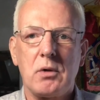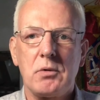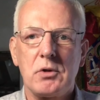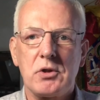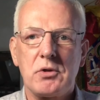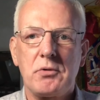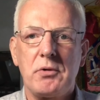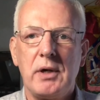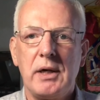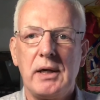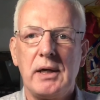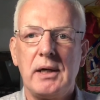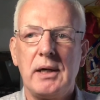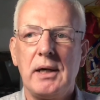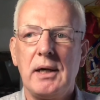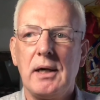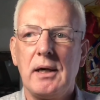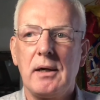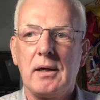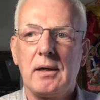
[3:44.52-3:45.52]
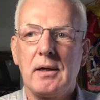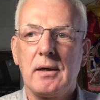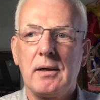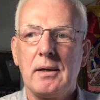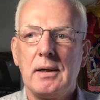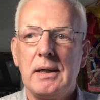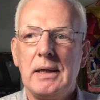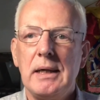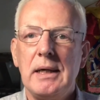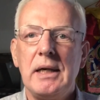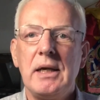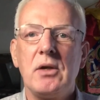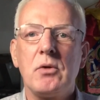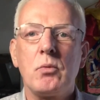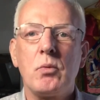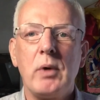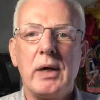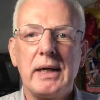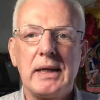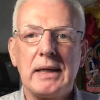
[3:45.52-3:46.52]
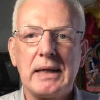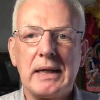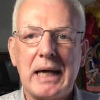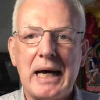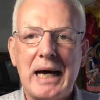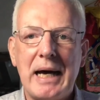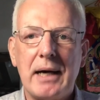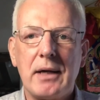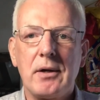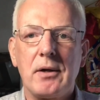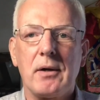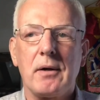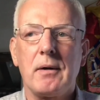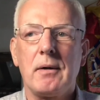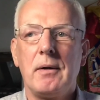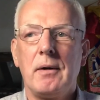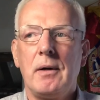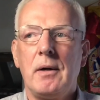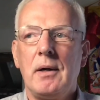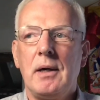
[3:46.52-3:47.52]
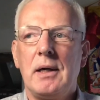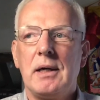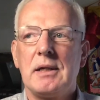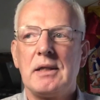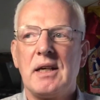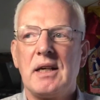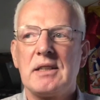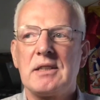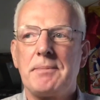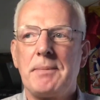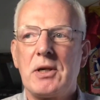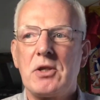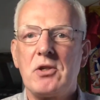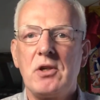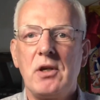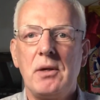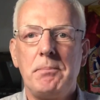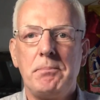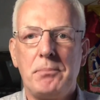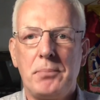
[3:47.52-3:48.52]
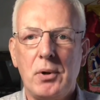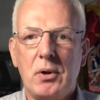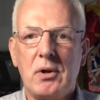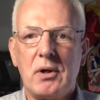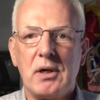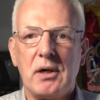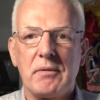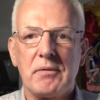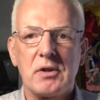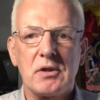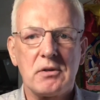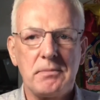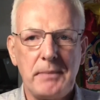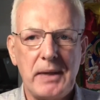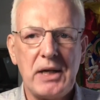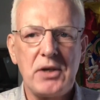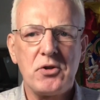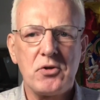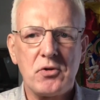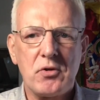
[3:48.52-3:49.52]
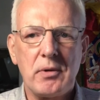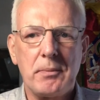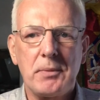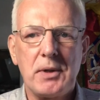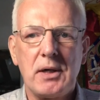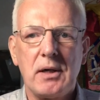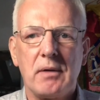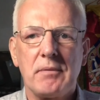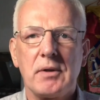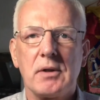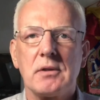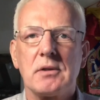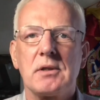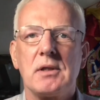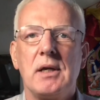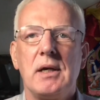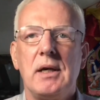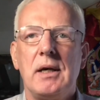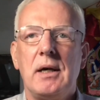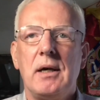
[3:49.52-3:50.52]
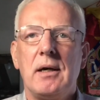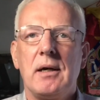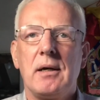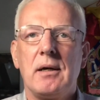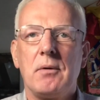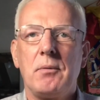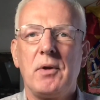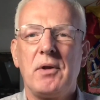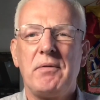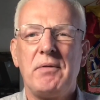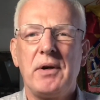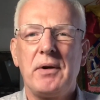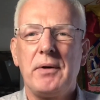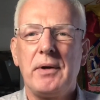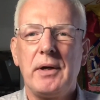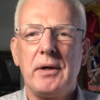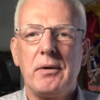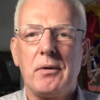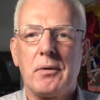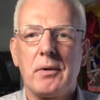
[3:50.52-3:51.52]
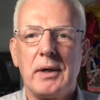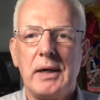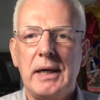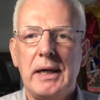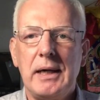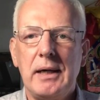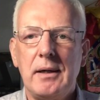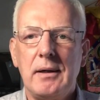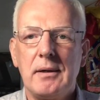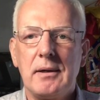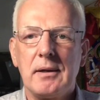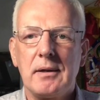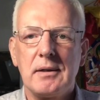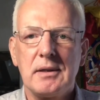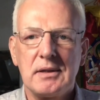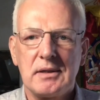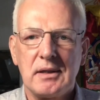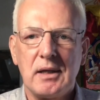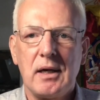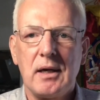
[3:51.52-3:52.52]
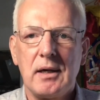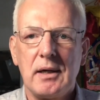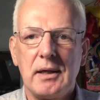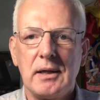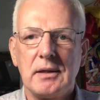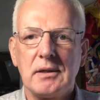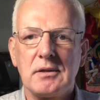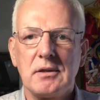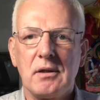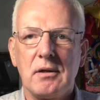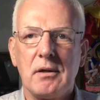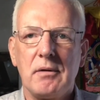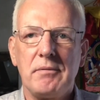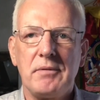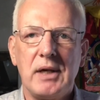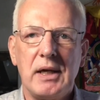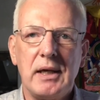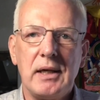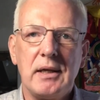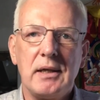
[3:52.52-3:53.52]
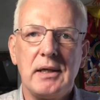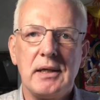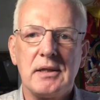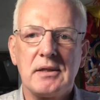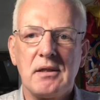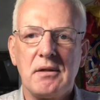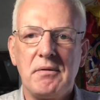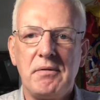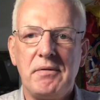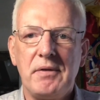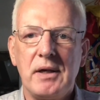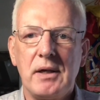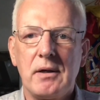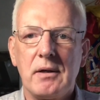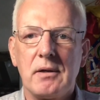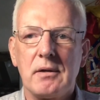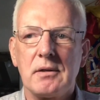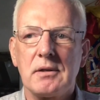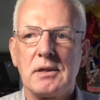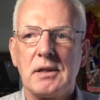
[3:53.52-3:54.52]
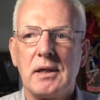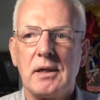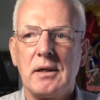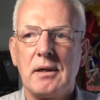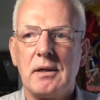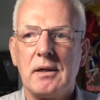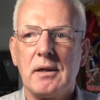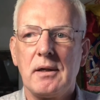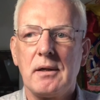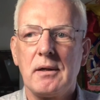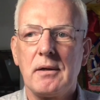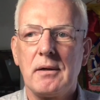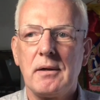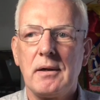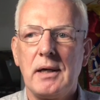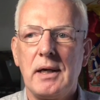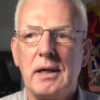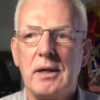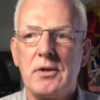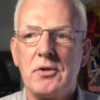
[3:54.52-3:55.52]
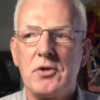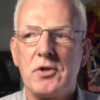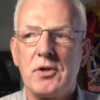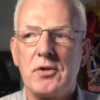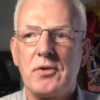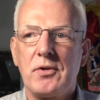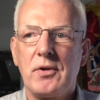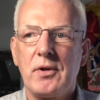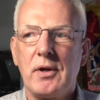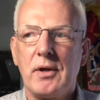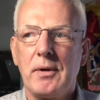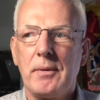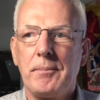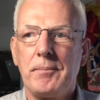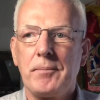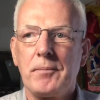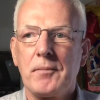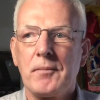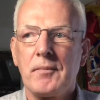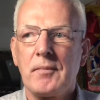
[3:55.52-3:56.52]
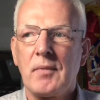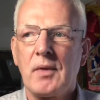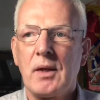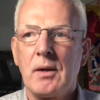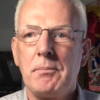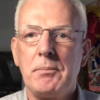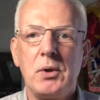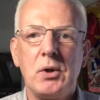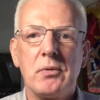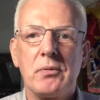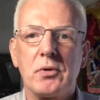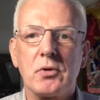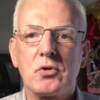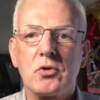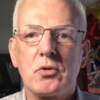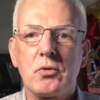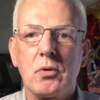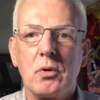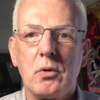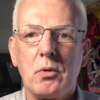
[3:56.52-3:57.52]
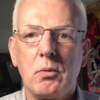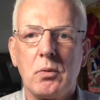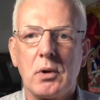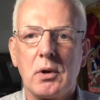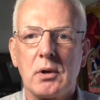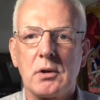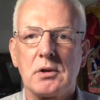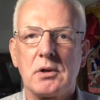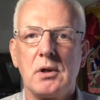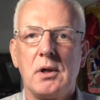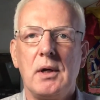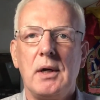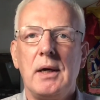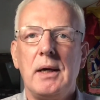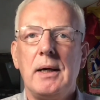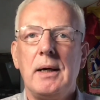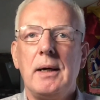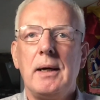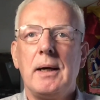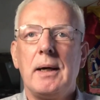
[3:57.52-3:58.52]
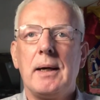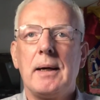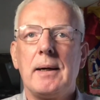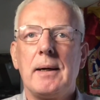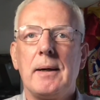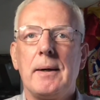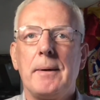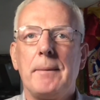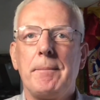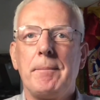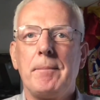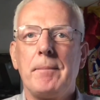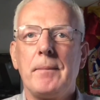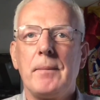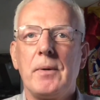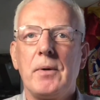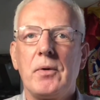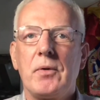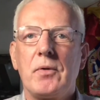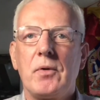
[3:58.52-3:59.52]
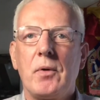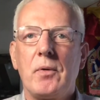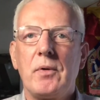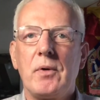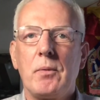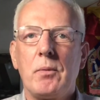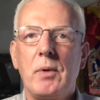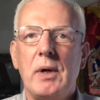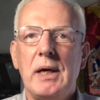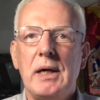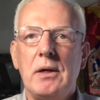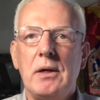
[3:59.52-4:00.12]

was created in red lacquer, especially book covers, manuscript covers, with very ornate designs of deities and figures, and just beautiful scroll works. So the red